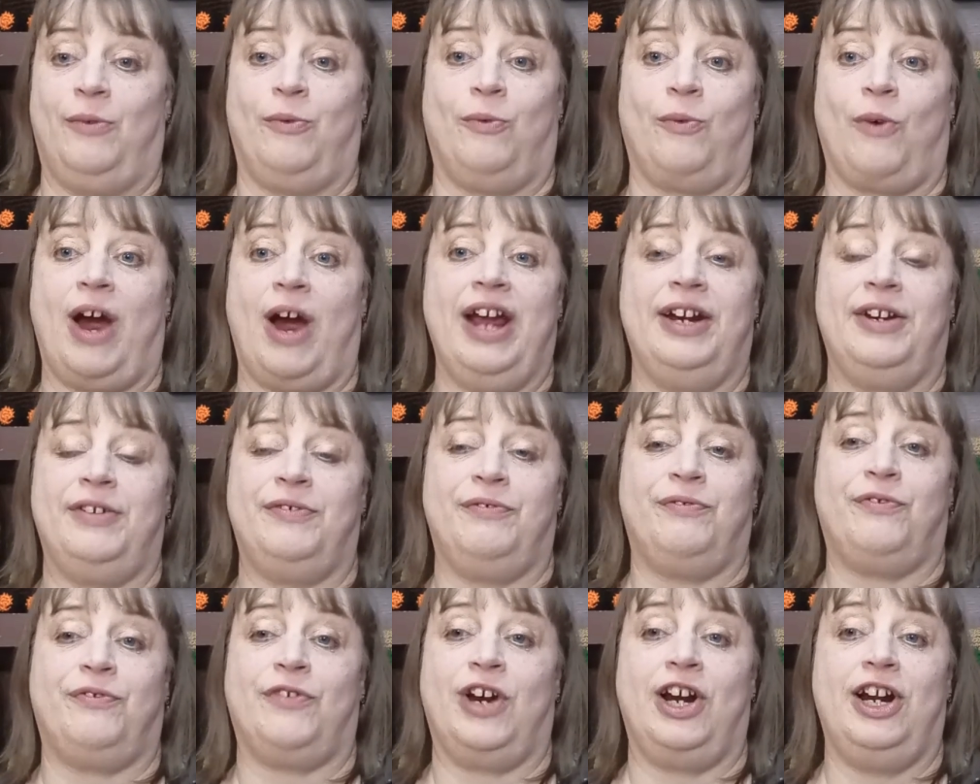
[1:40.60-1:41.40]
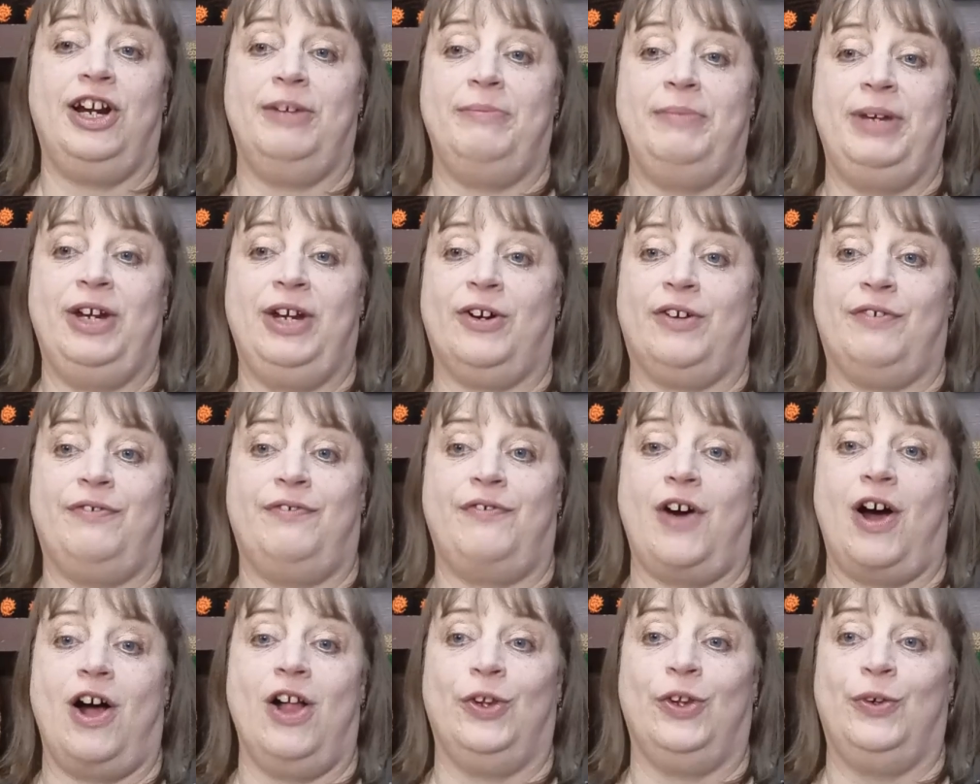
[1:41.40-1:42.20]
right in front of me or
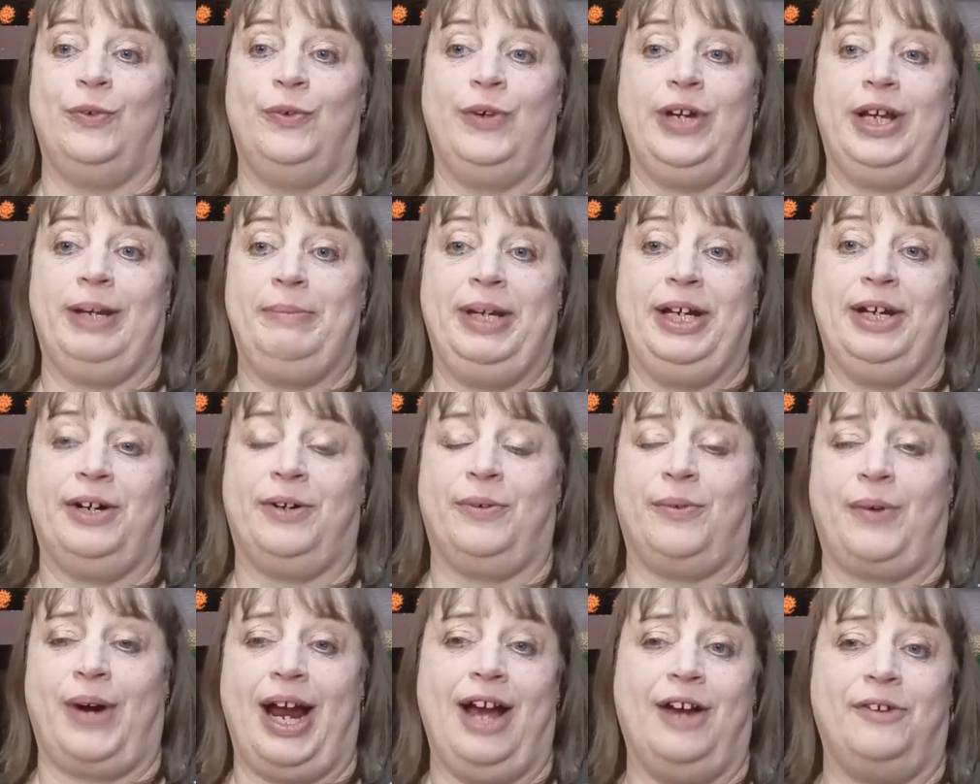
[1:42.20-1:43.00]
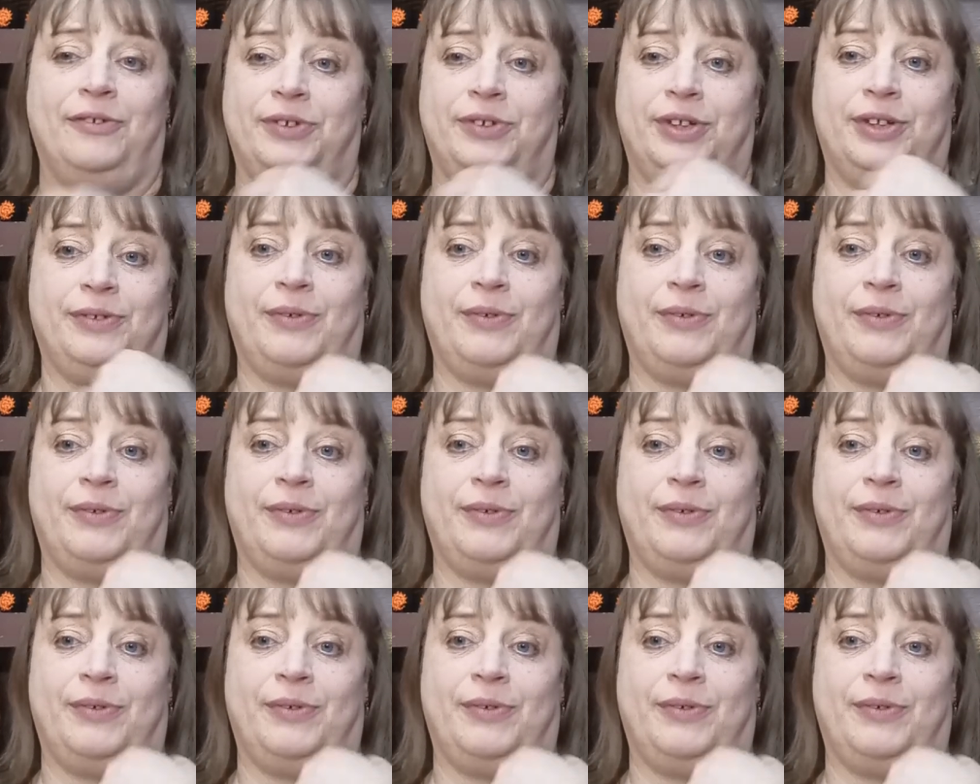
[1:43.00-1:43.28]
following me around